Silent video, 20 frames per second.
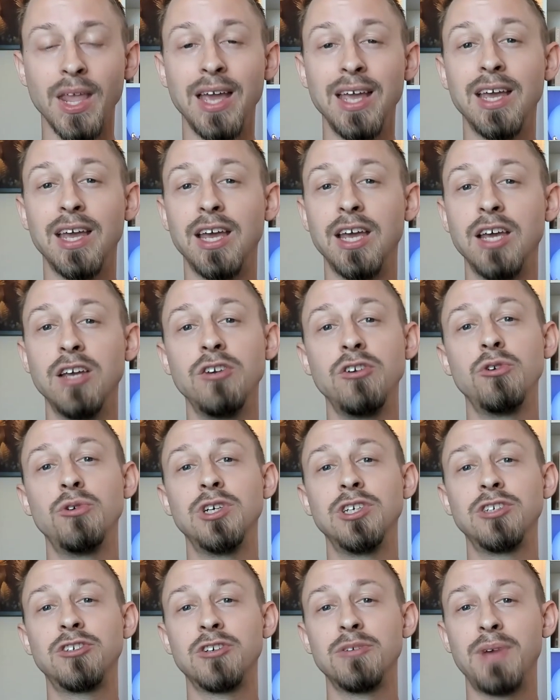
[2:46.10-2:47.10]

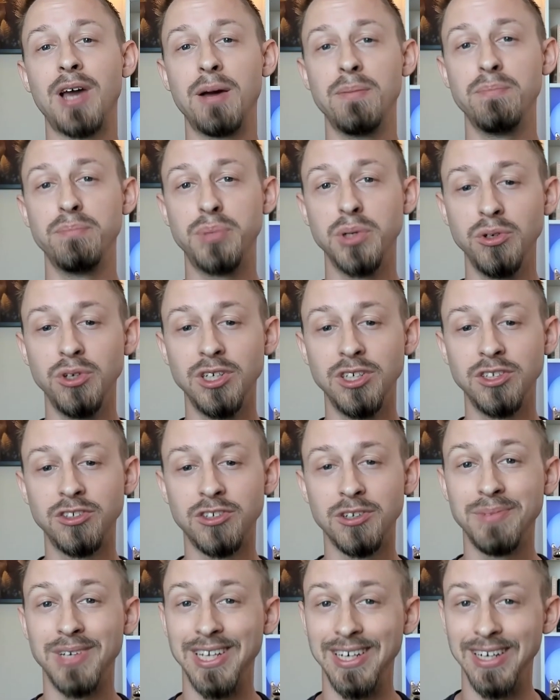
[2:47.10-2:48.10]
Hinduism and
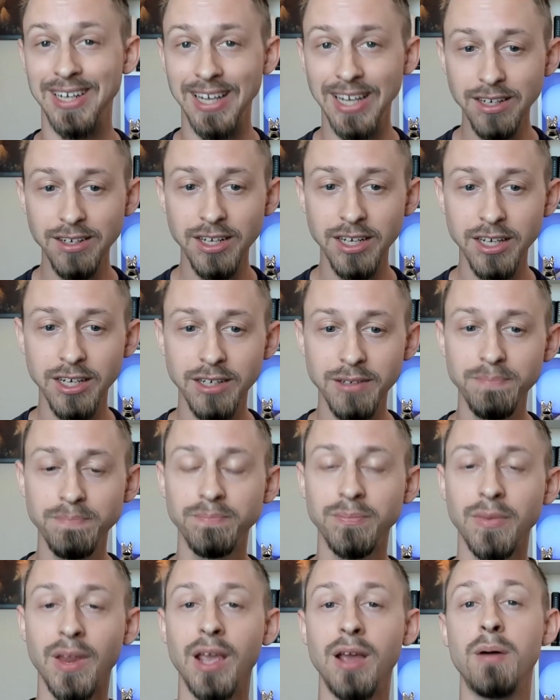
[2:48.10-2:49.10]
Buddhism in India,
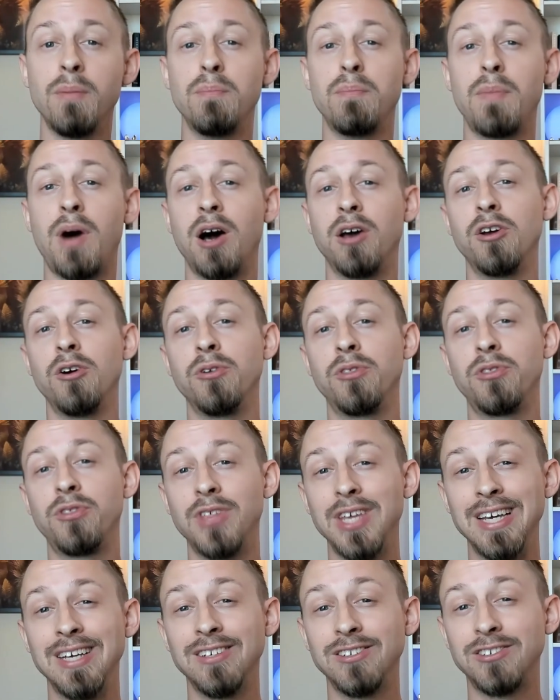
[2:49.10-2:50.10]

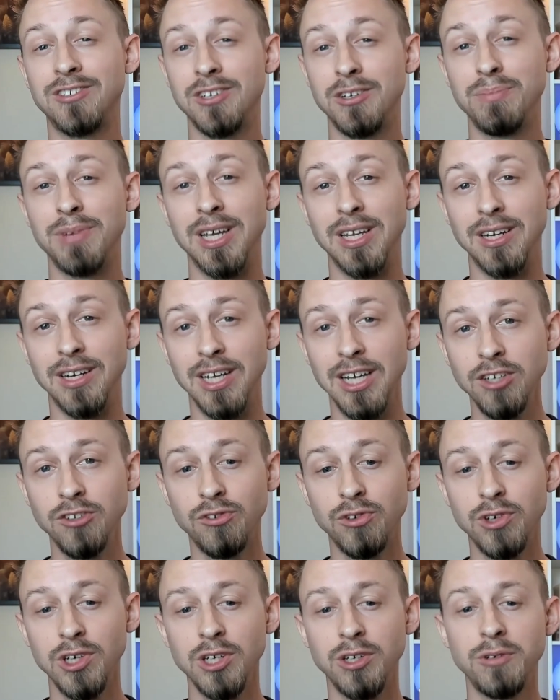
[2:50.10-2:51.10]
monotheism in
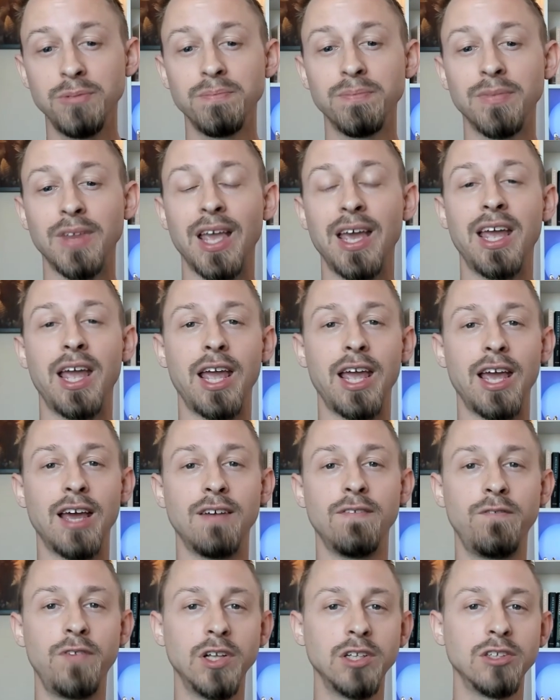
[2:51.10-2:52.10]
Israel,
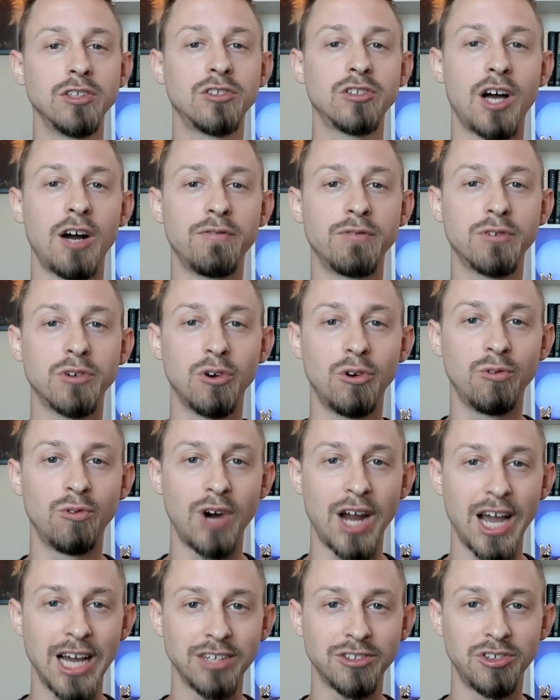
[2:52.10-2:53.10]
and philosophical
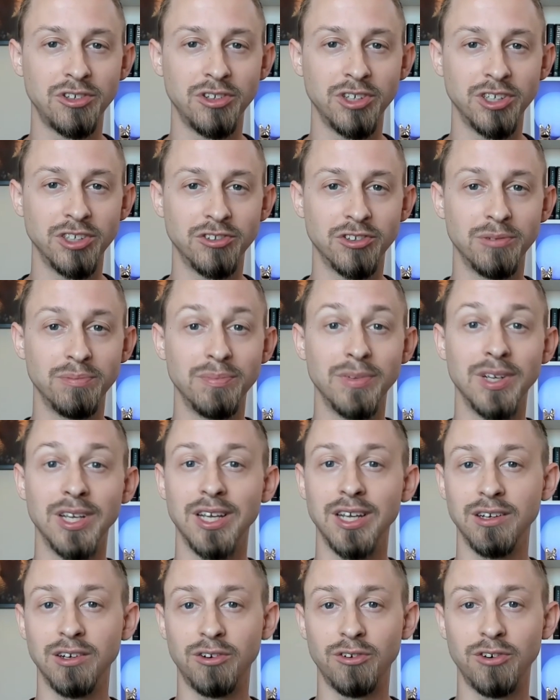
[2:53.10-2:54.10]
rationalism
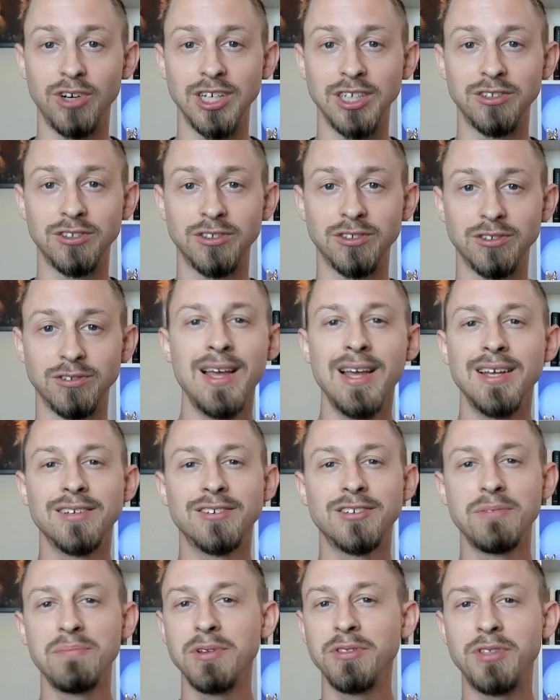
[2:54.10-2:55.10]
in Greece.
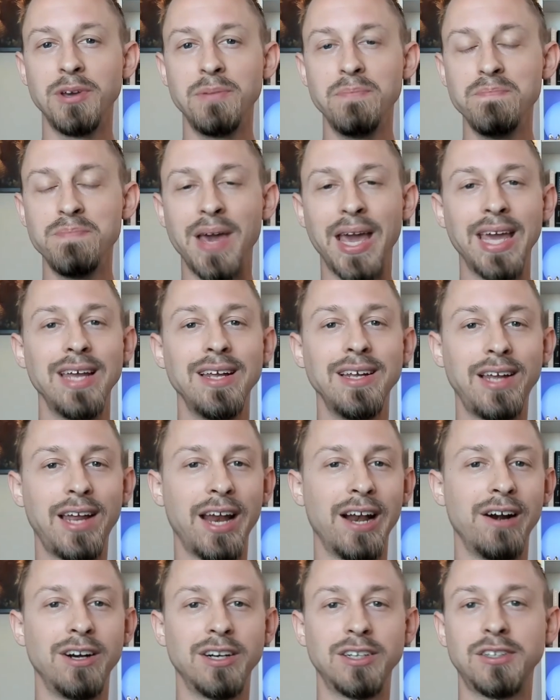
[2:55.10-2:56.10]
Some of the main
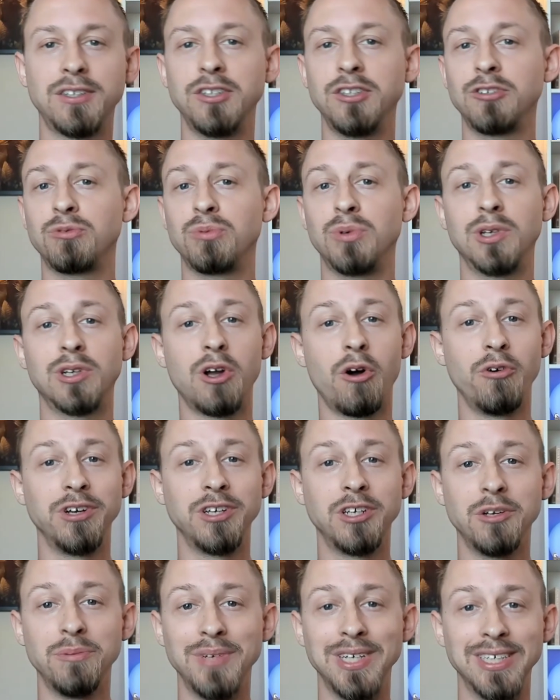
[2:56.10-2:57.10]
characters we're
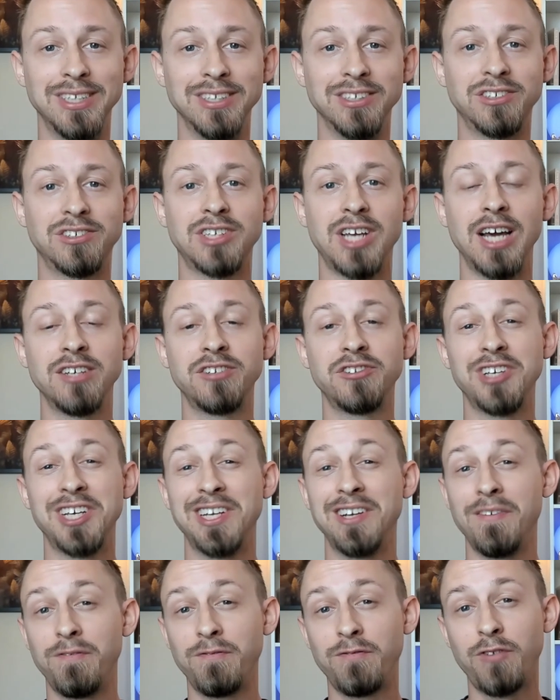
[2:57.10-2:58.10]
going to be
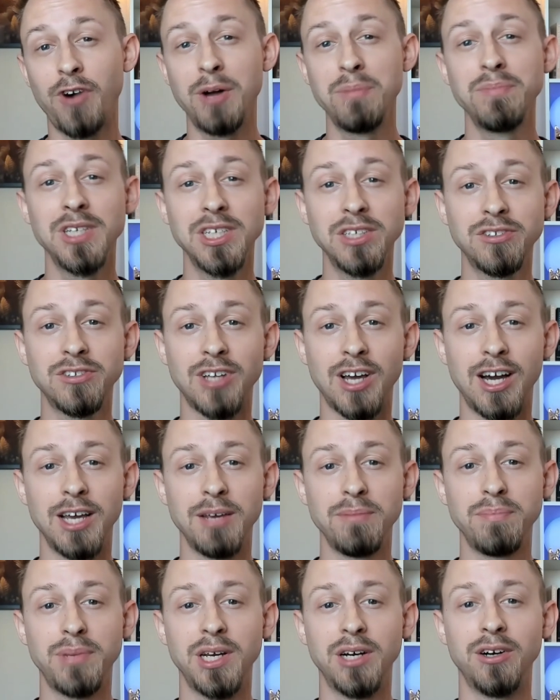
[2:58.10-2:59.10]
discussing from this
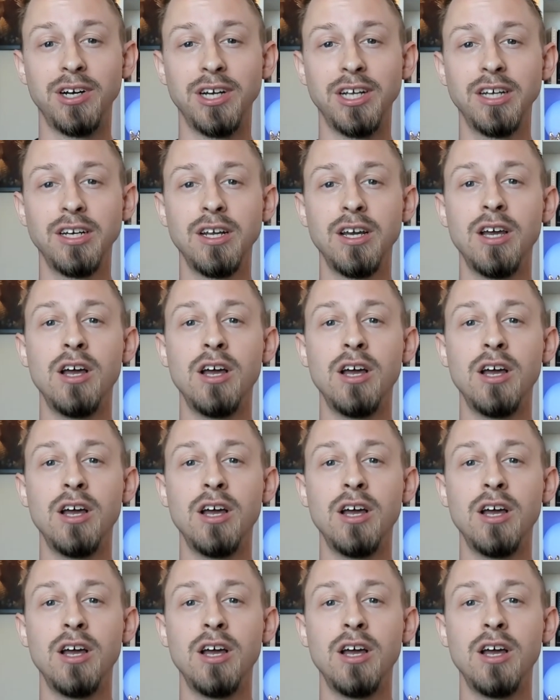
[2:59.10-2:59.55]
time period